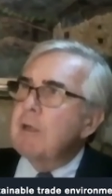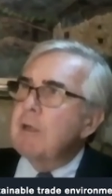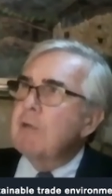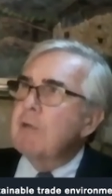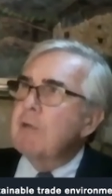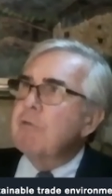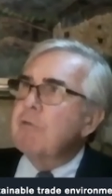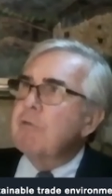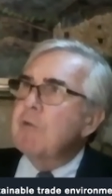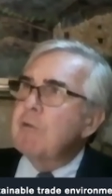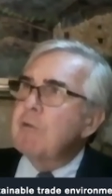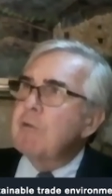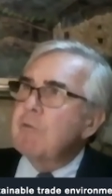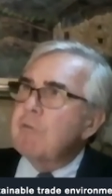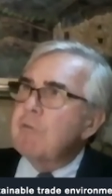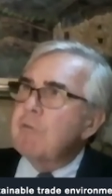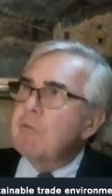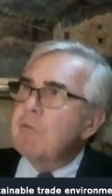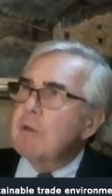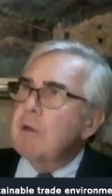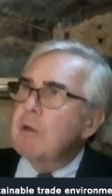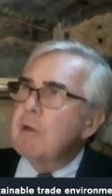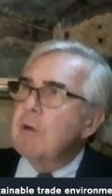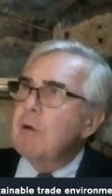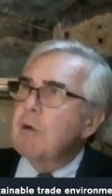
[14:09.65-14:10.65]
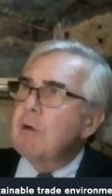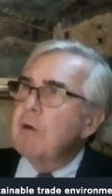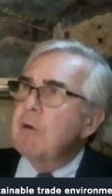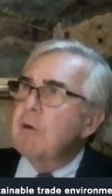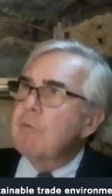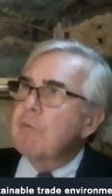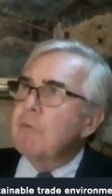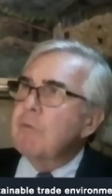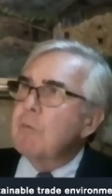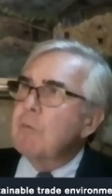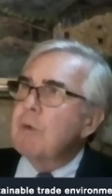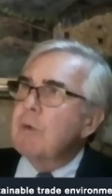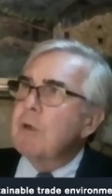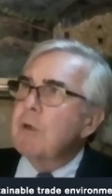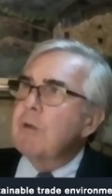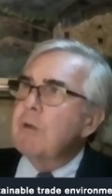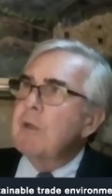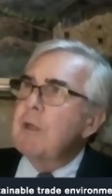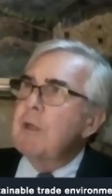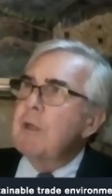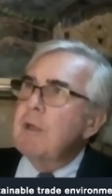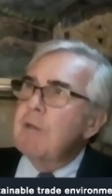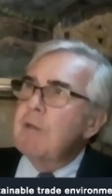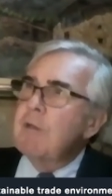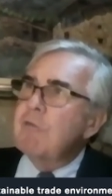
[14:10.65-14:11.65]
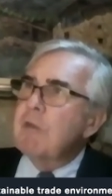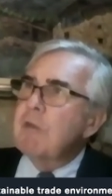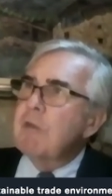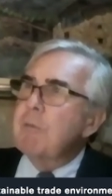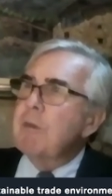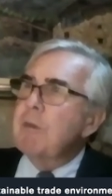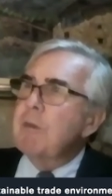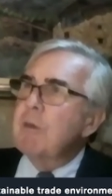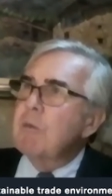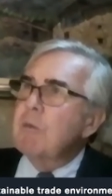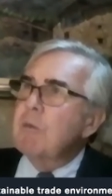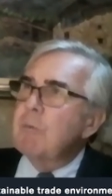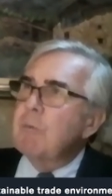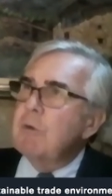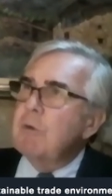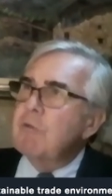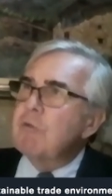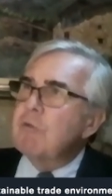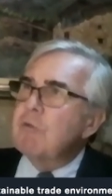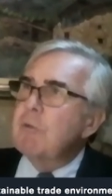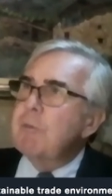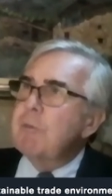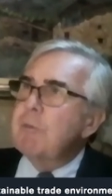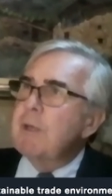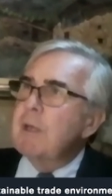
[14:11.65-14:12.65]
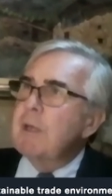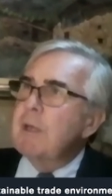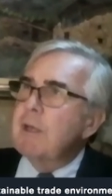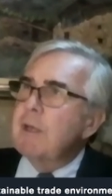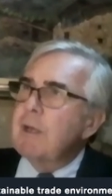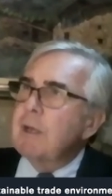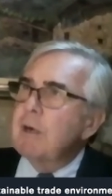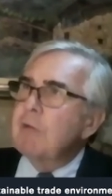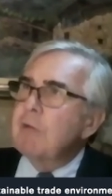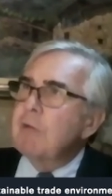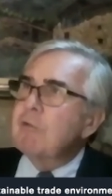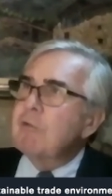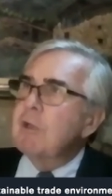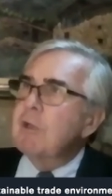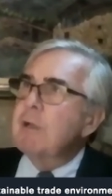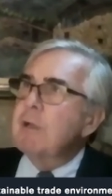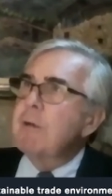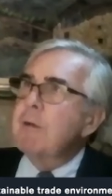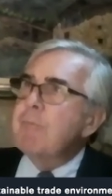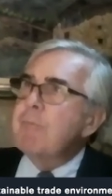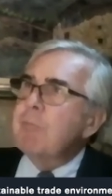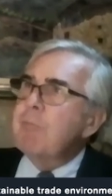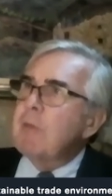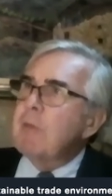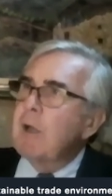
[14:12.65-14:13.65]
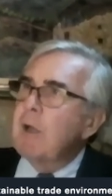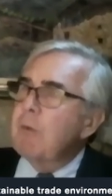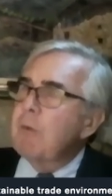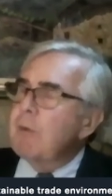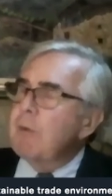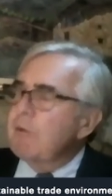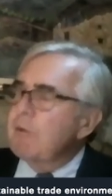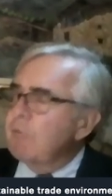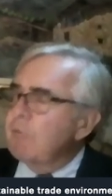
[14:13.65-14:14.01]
countries of the world is something that we should be encouraging. I went